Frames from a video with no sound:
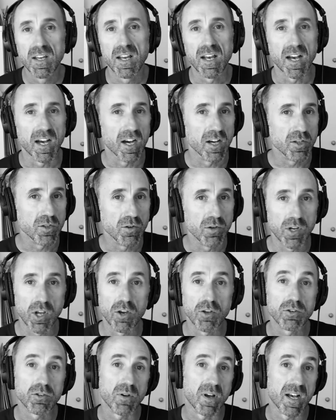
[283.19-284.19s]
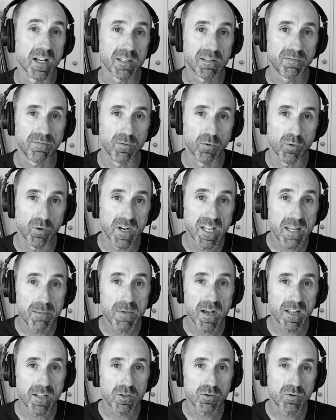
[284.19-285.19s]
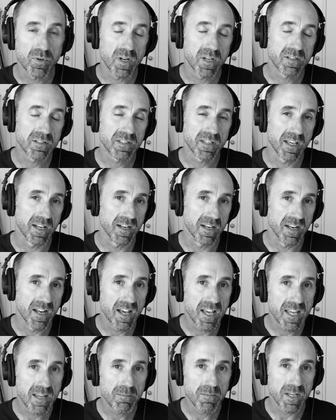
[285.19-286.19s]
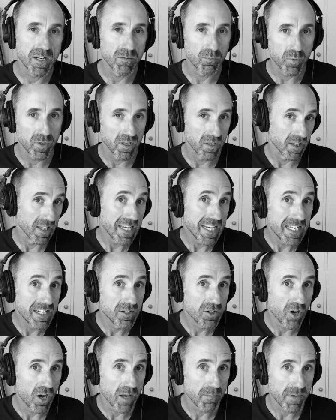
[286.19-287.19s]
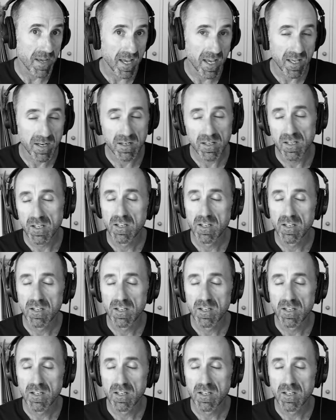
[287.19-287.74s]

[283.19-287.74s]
Are you going to ask for an email address and a name with a lead type ad?